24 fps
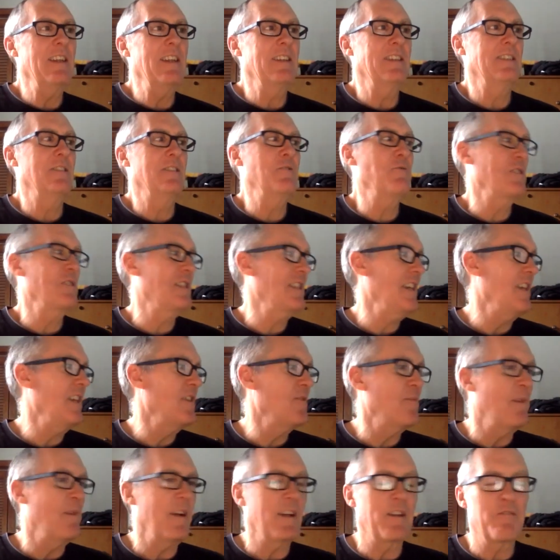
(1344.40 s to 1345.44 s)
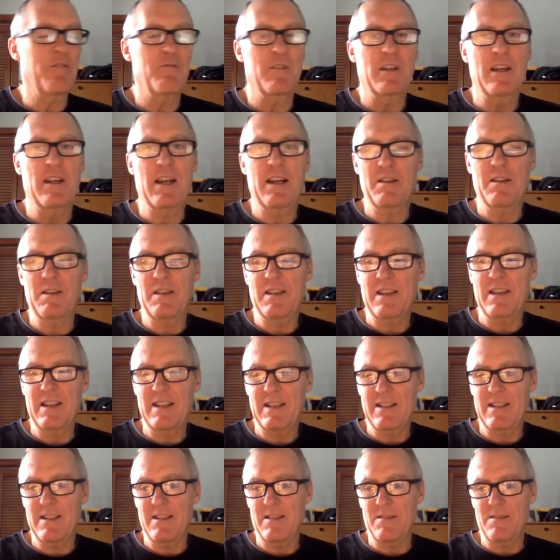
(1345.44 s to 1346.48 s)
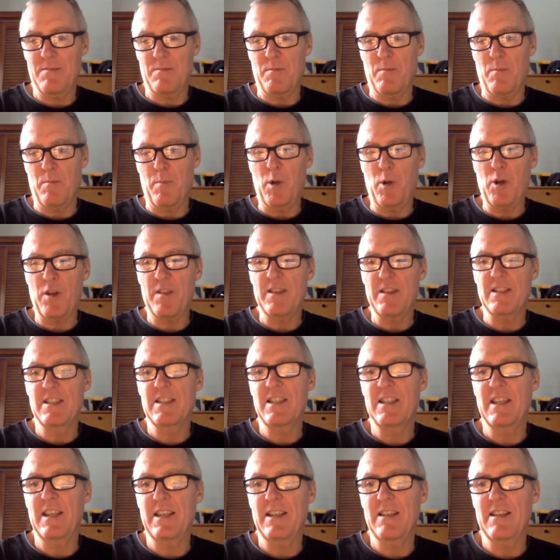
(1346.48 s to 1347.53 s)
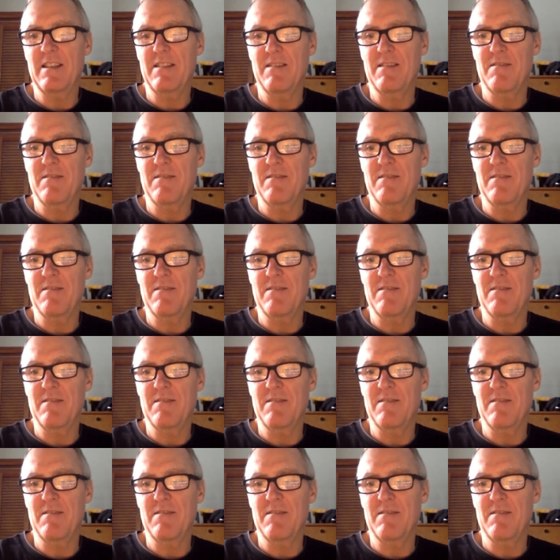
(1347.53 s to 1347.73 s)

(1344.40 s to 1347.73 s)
towards the end of my career, part of this thing